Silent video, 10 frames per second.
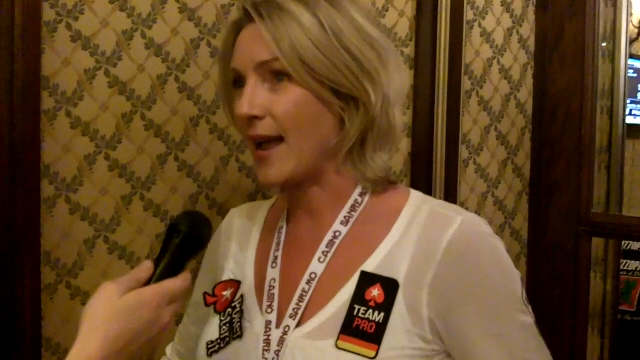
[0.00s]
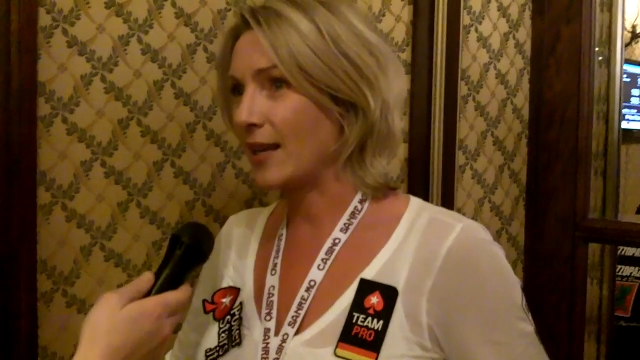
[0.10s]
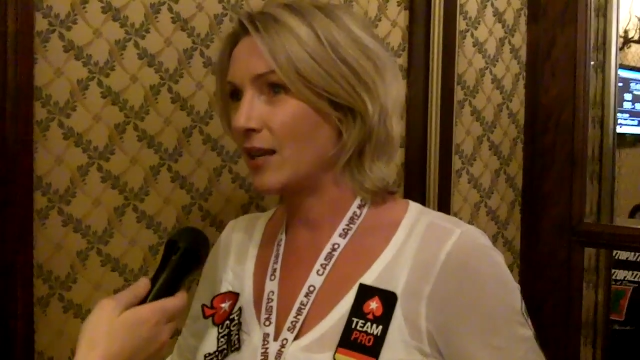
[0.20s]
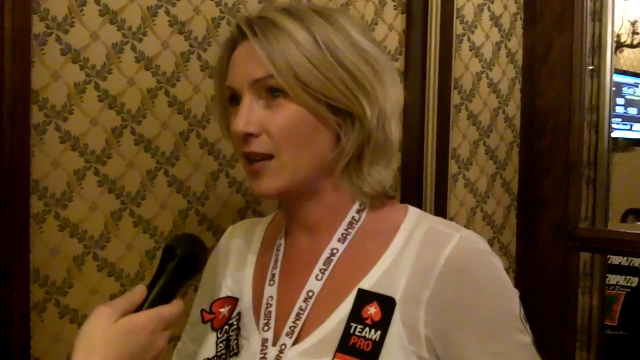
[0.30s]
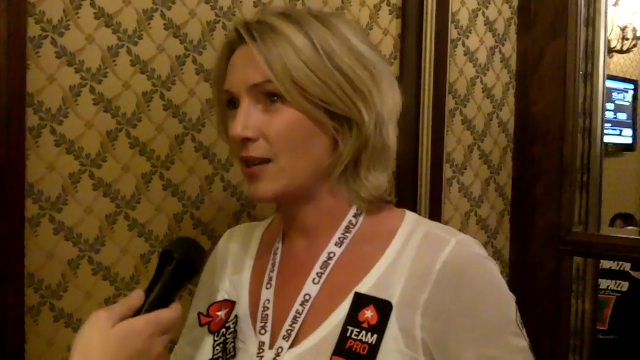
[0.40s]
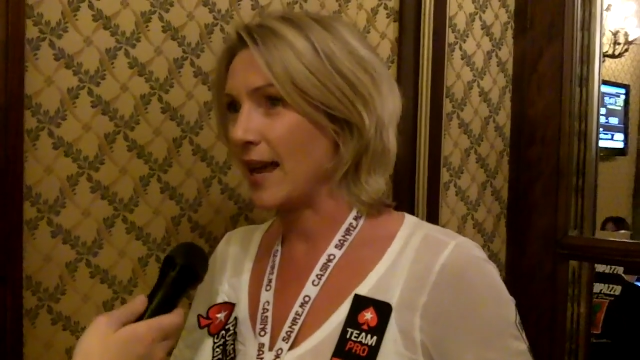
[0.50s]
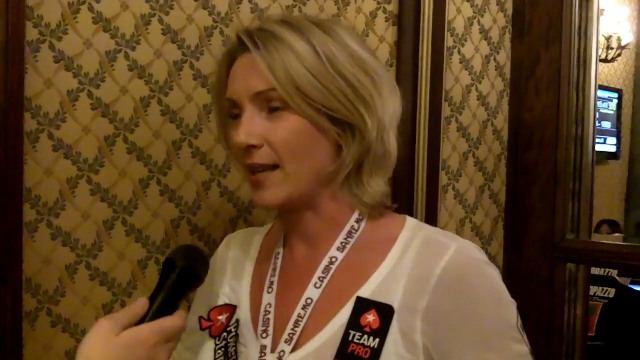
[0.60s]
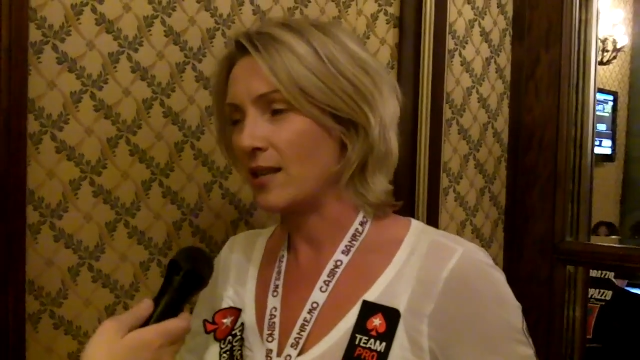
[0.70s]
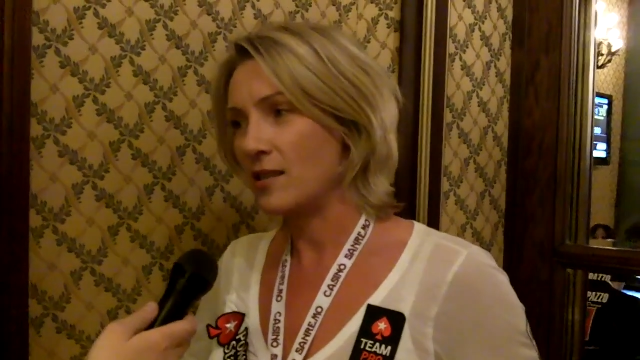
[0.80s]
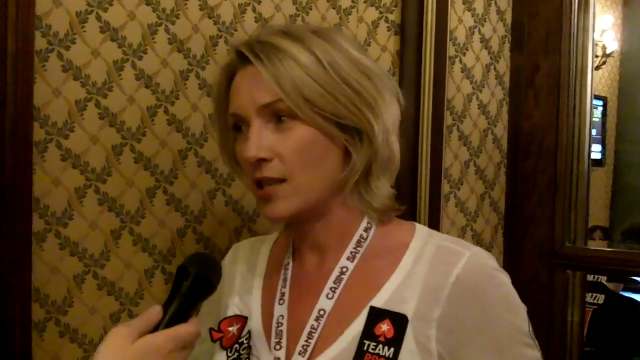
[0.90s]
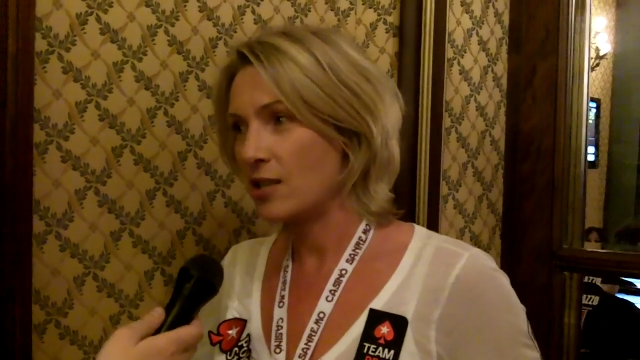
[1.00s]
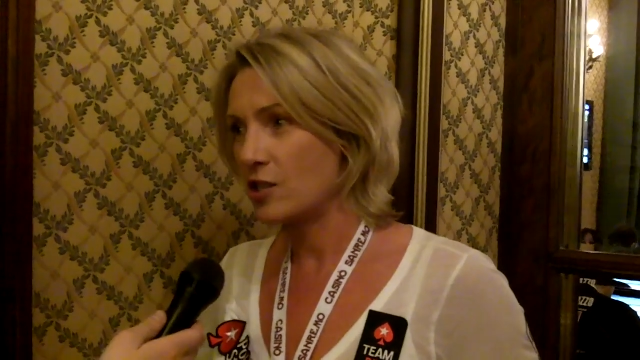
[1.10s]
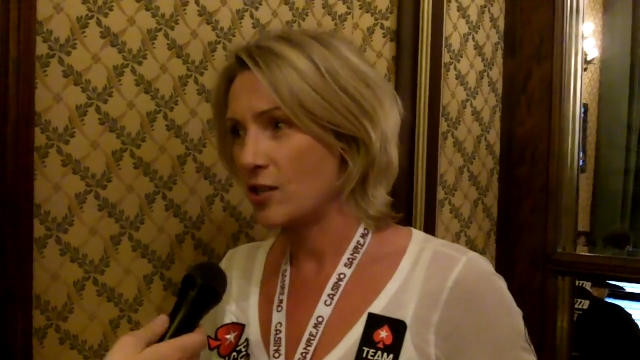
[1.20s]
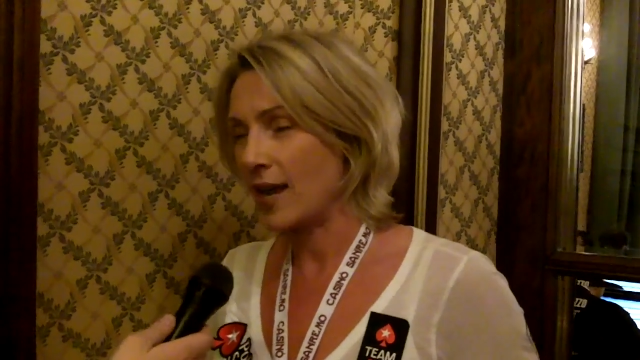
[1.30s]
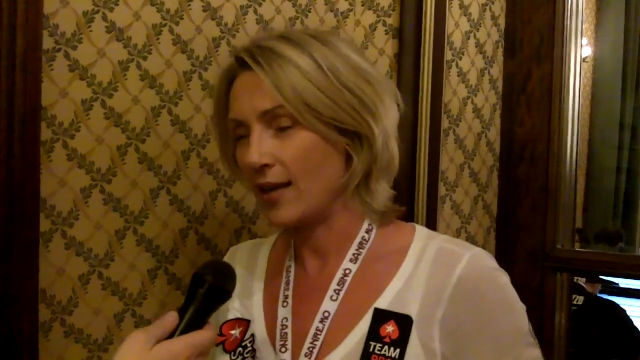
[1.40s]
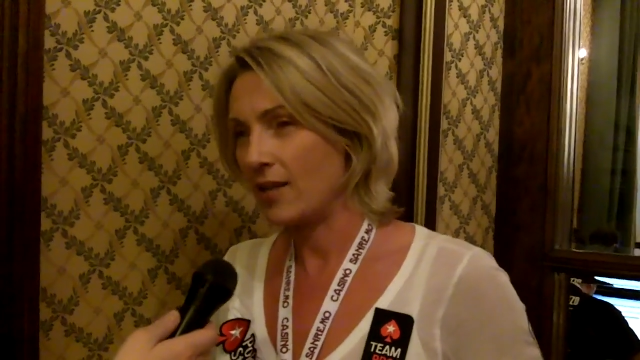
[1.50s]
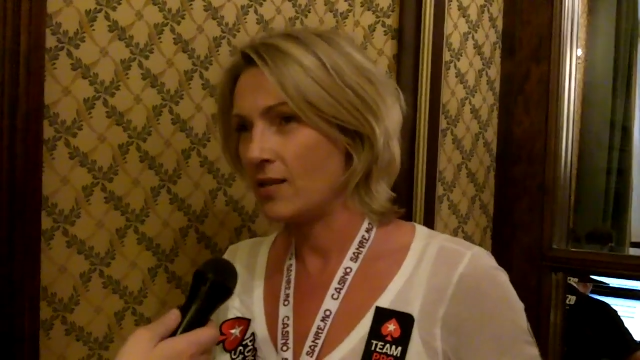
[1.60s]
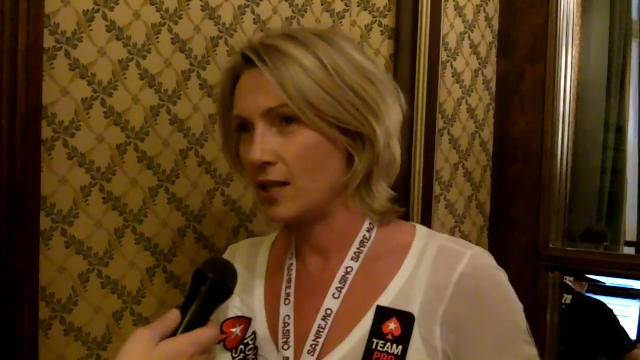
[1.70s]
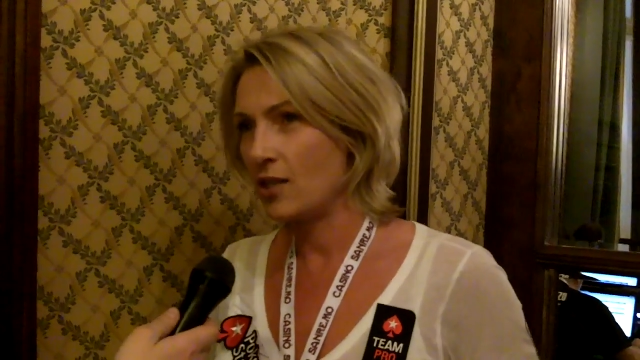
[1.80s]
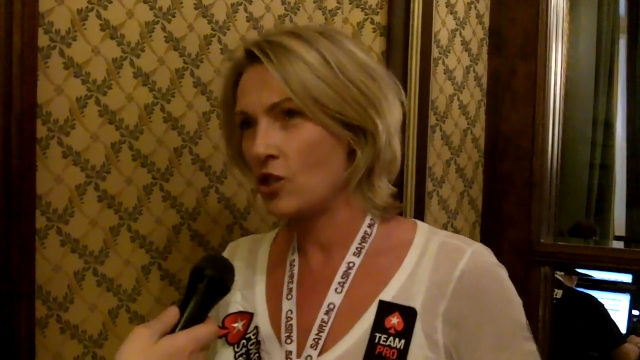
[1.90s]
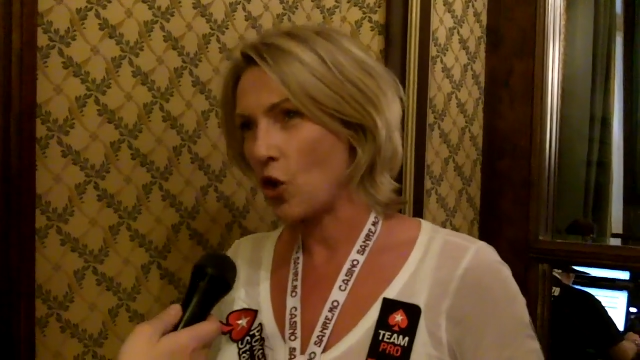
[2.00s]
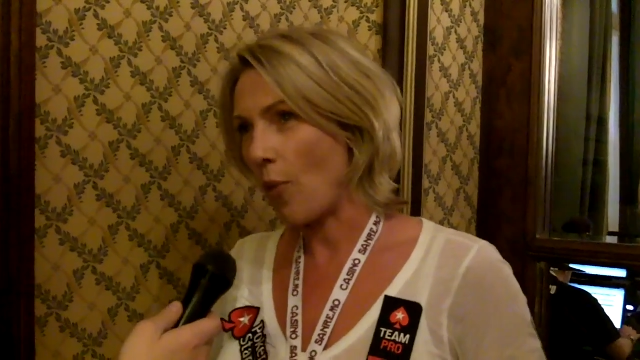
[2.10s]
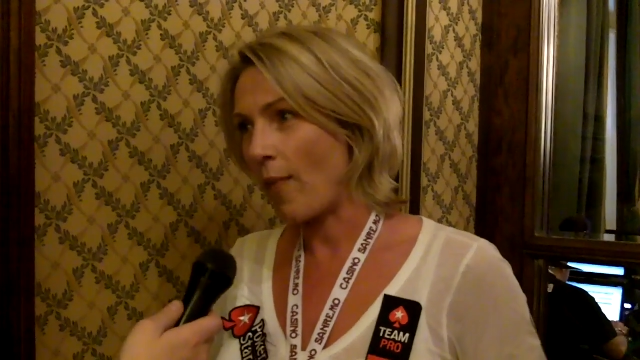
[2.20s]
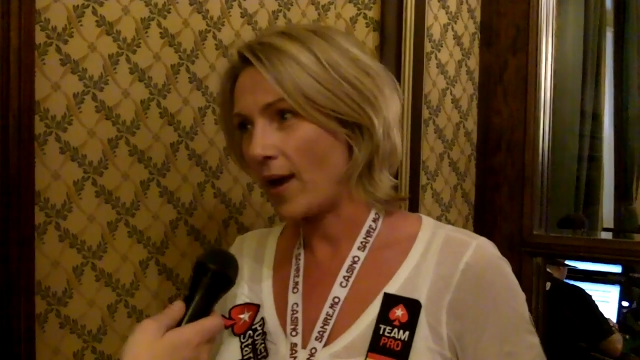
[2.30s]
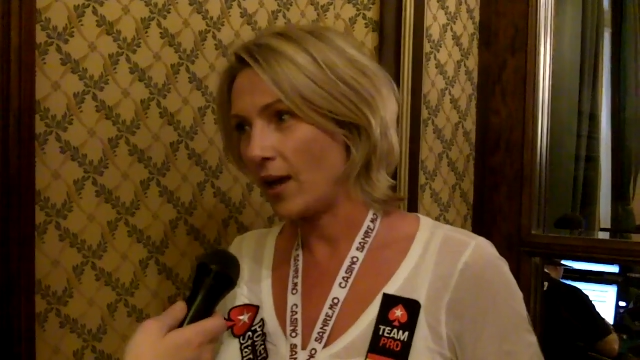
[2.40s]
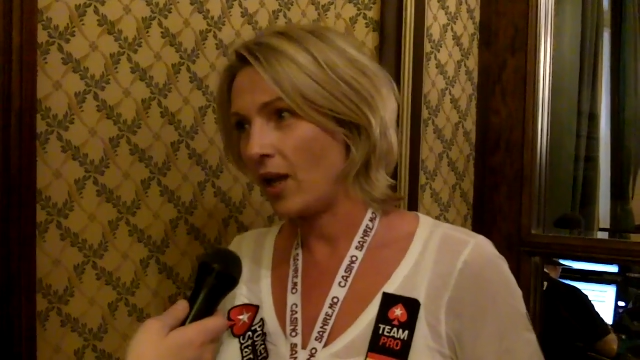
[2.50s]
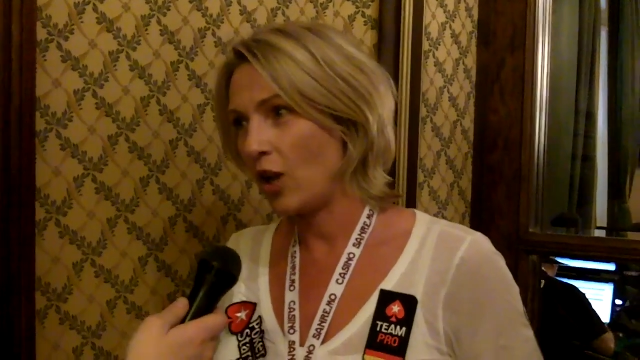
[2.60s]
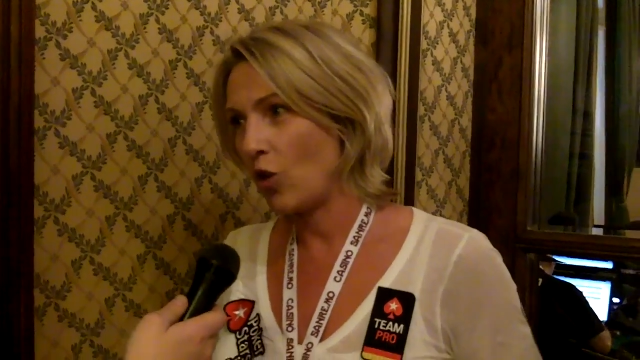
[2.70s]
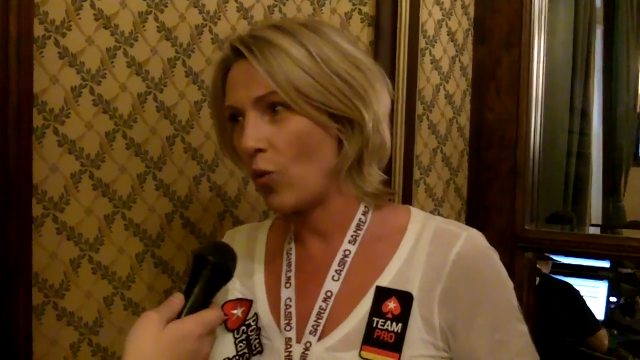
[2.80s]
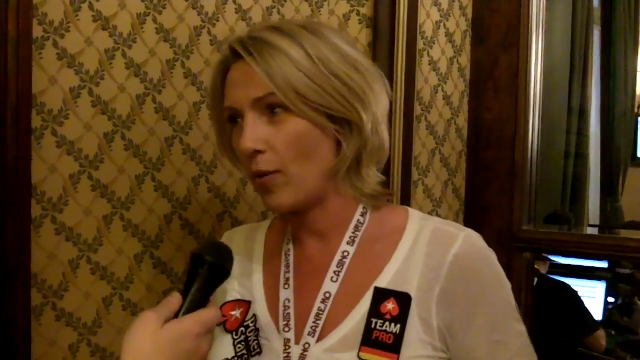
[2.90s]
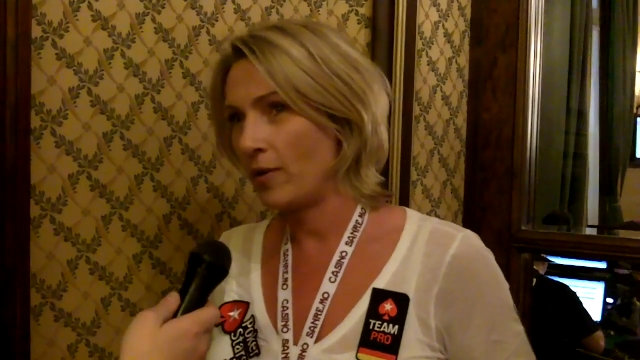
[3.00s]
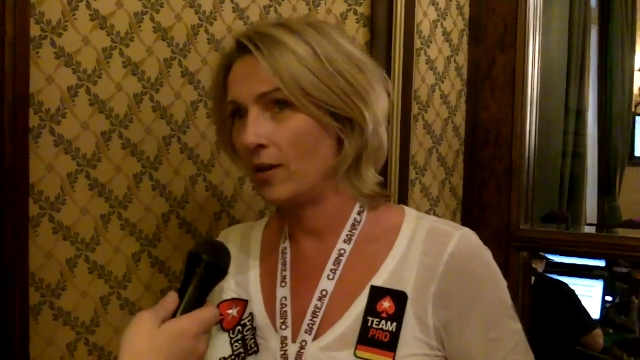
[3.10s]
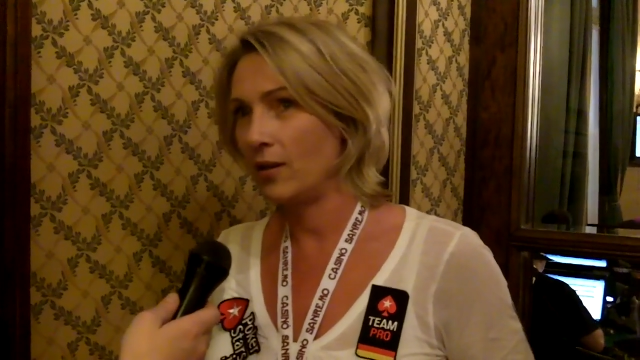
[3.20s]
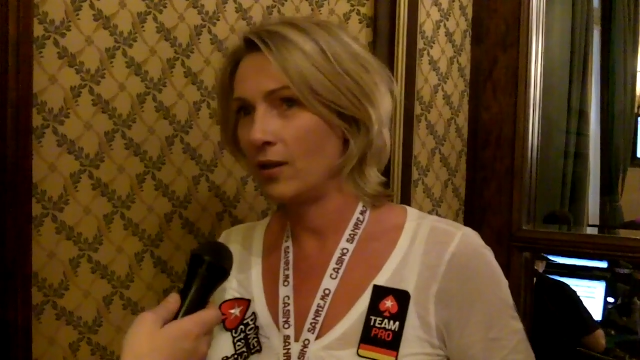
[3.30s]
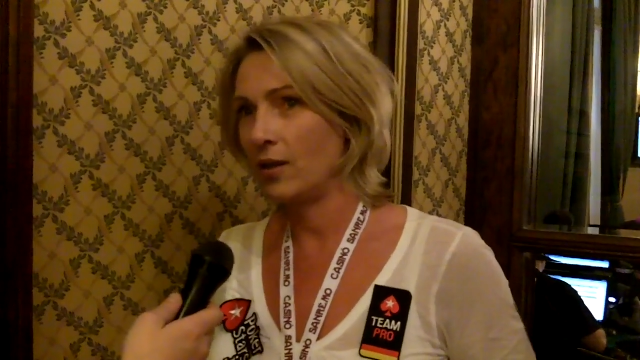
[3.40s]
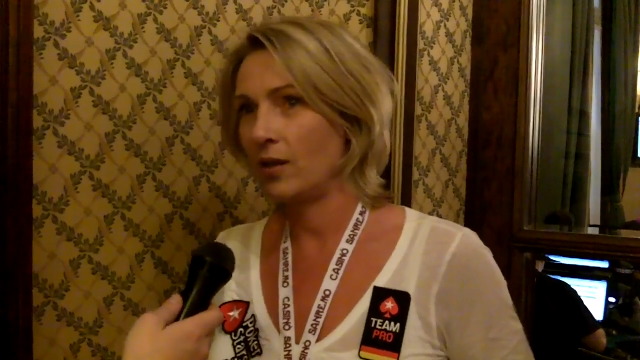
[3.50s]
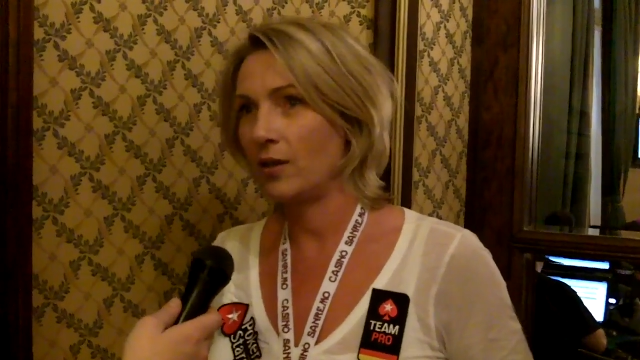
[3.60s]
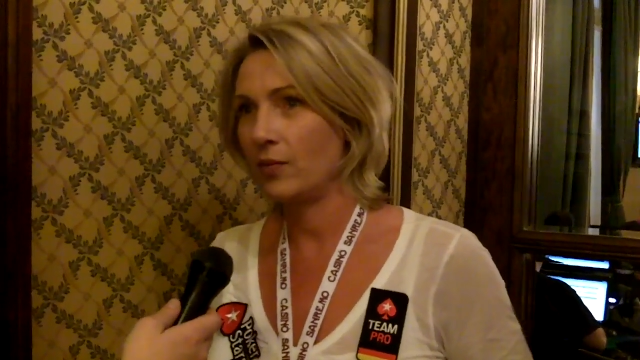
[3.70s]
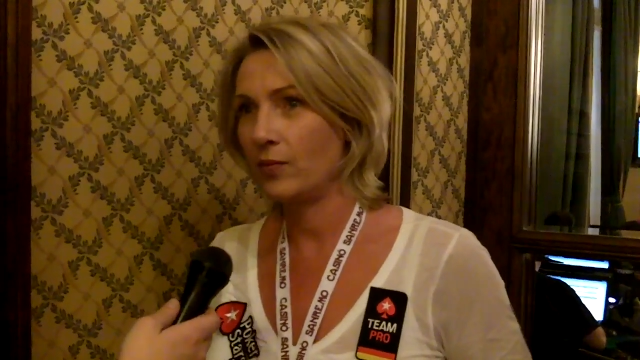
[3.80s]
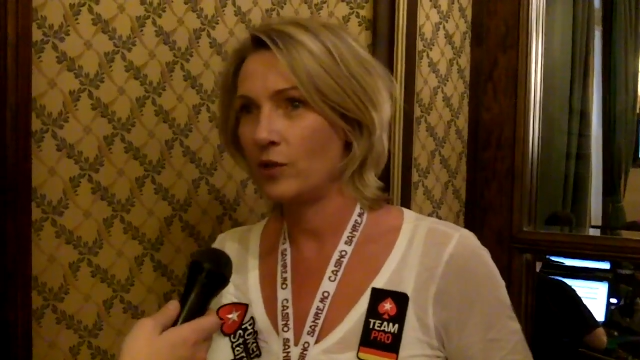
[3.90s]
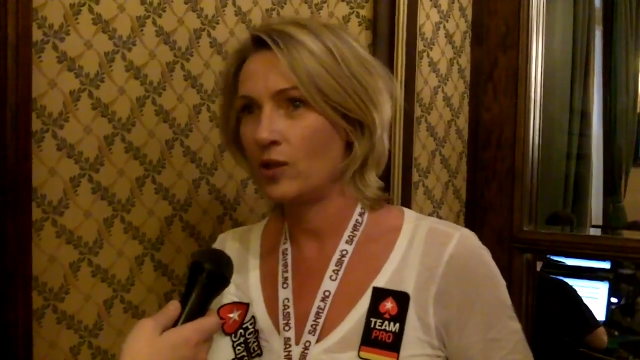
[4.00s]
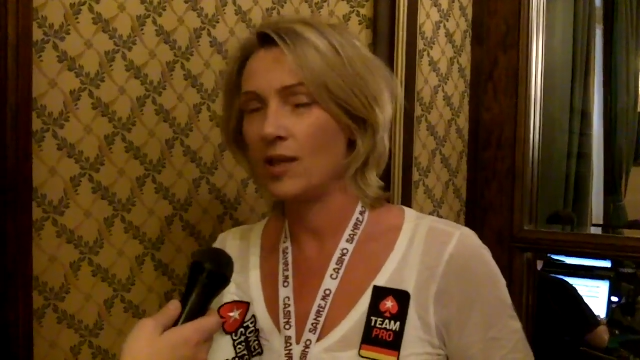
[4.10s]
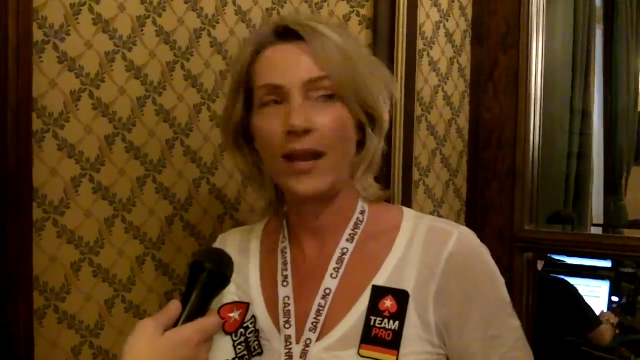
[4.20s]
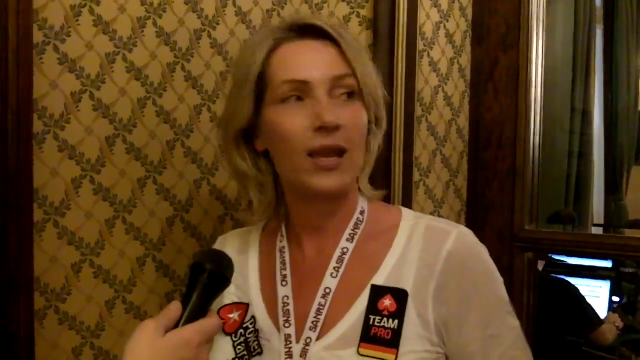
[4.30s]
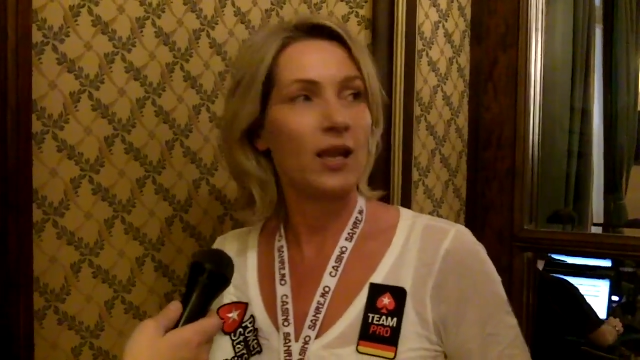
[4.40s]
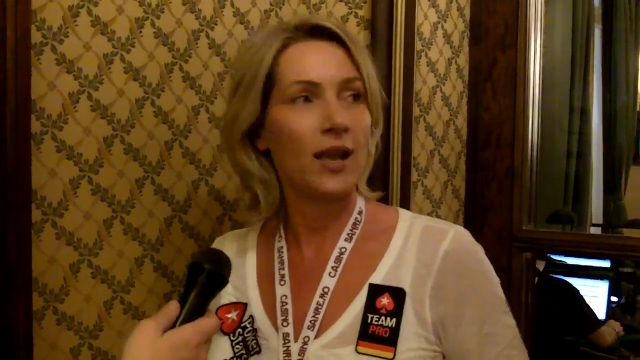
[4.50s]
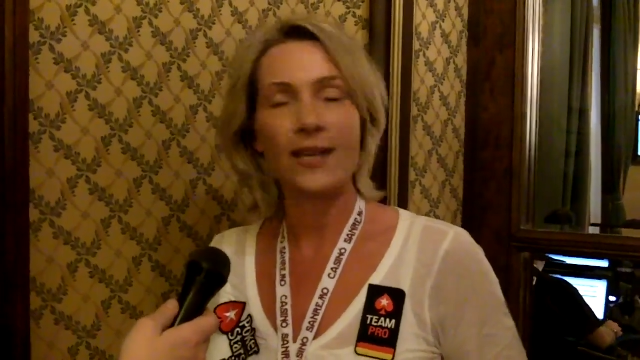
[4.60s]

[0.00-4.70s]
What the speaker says: didn't see so many women today.